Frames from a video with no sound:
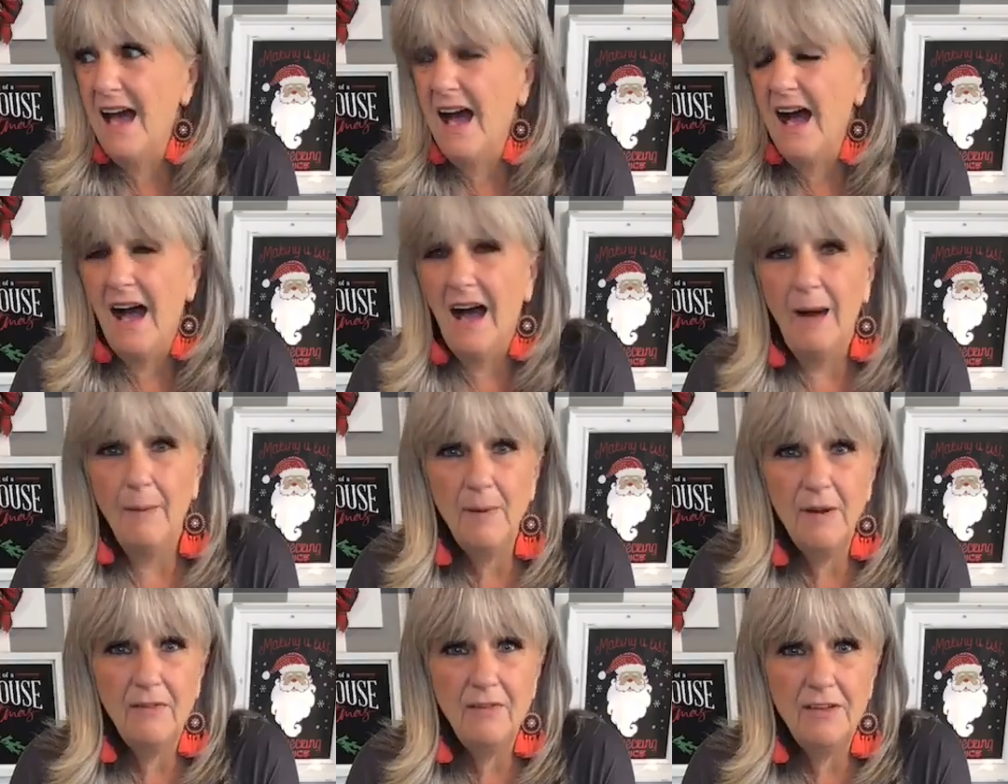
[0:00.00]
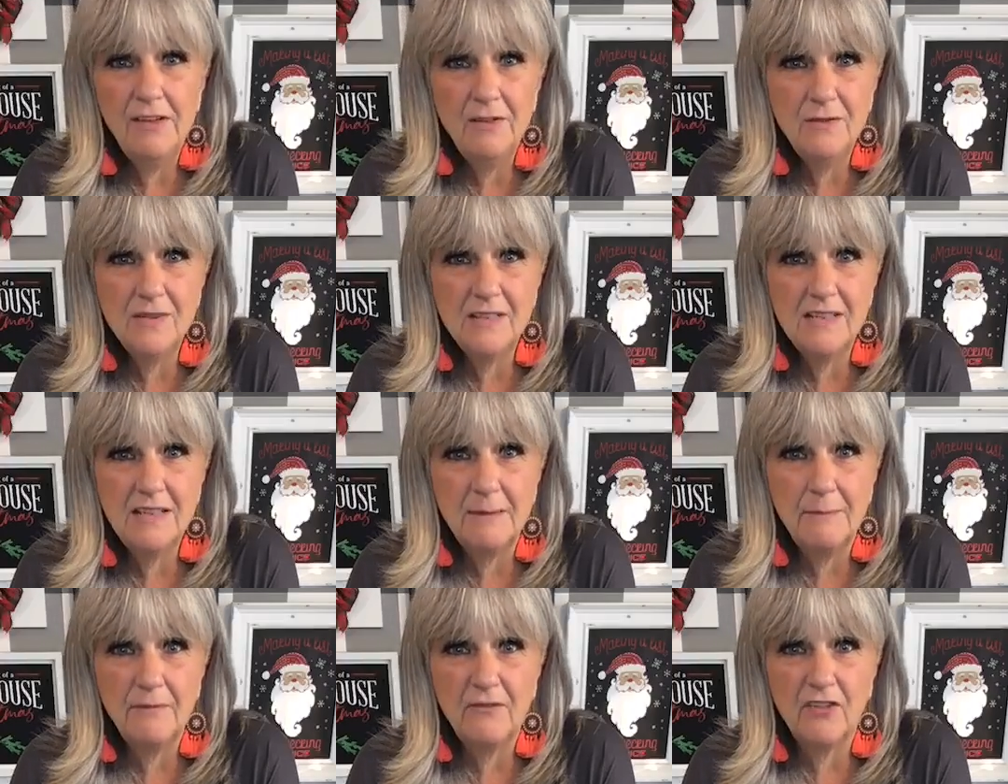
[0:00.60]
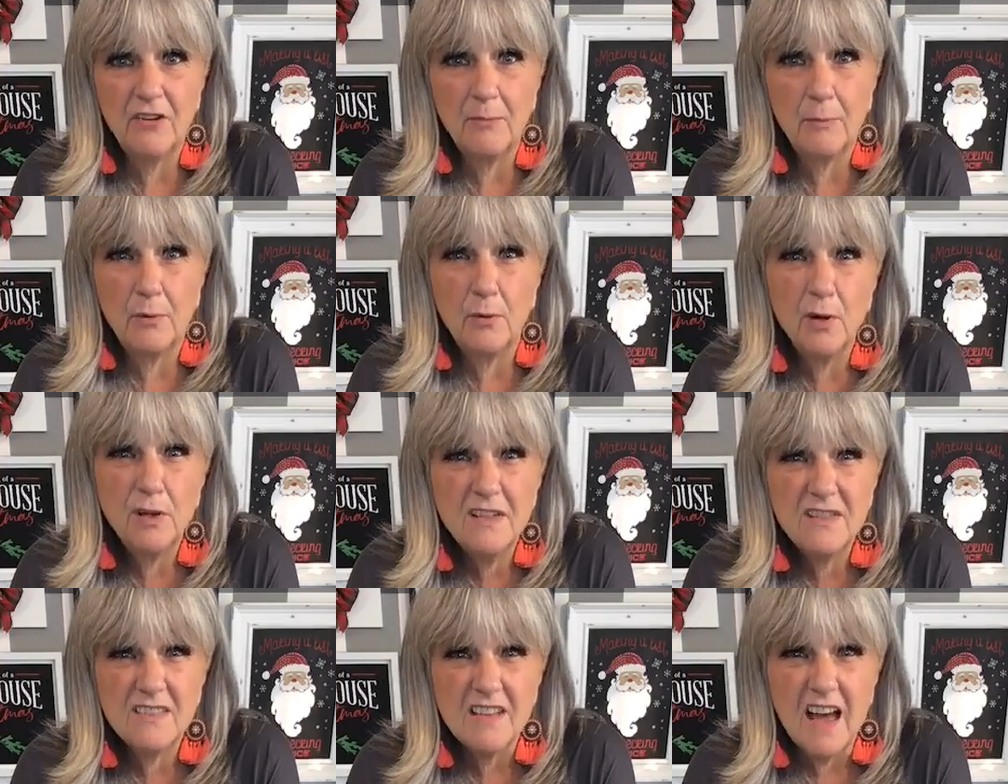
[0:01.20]
I'm even using them for
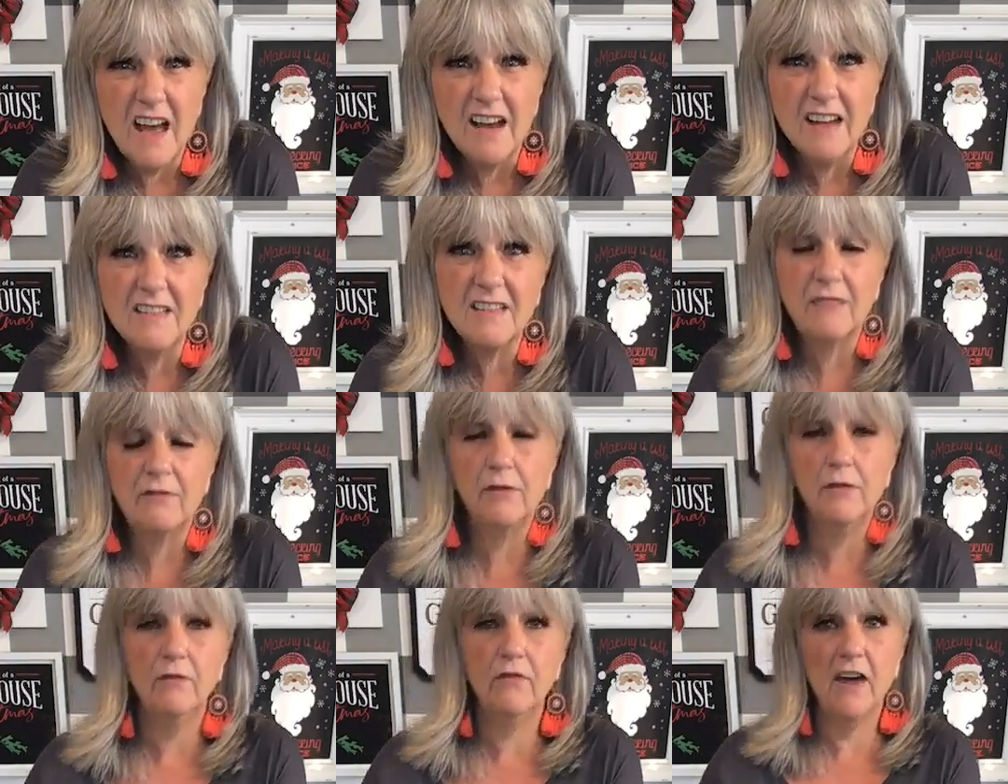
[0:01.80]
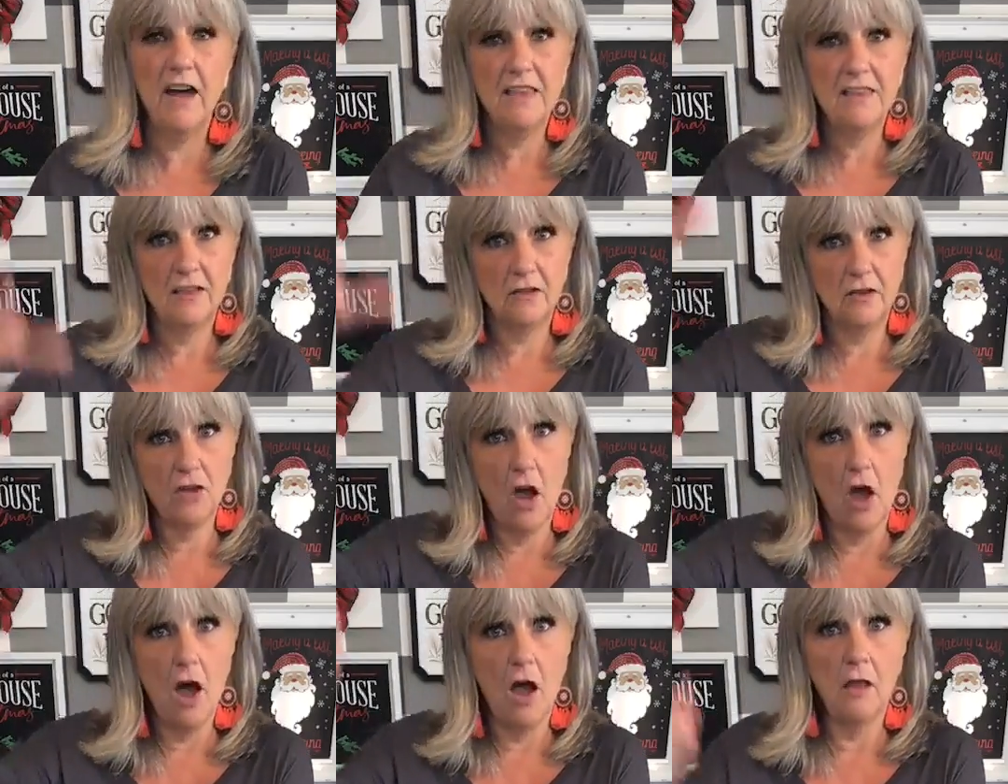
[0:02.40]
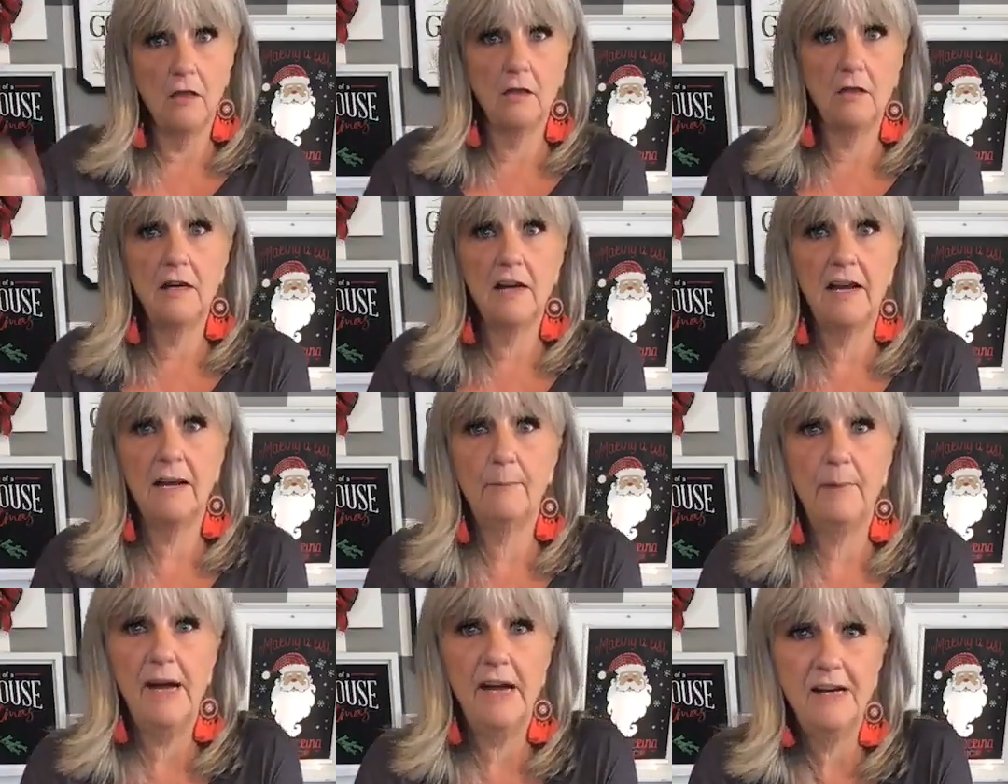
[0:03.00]
porch signs. If you find the taller,
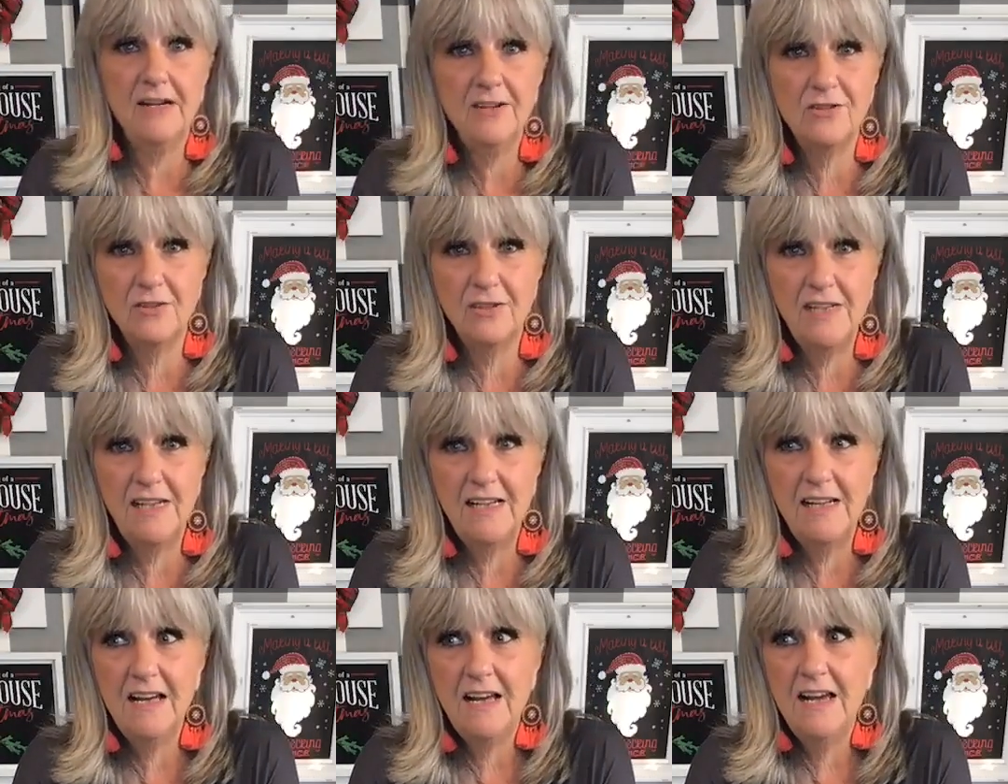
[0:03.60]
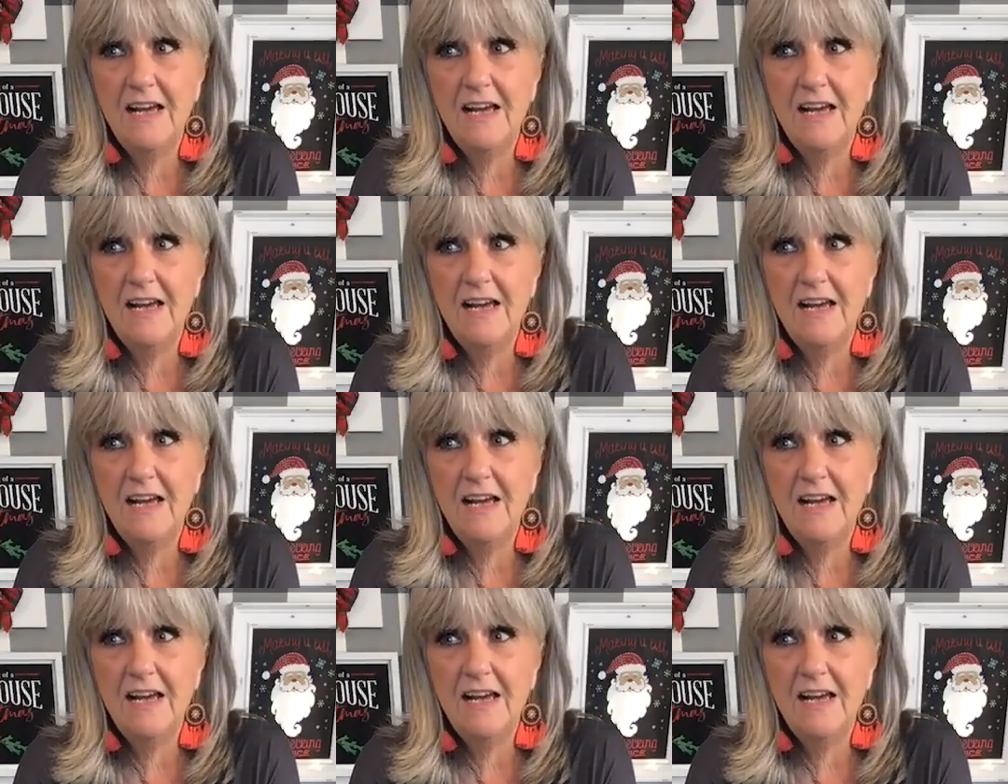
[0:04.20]
like pantry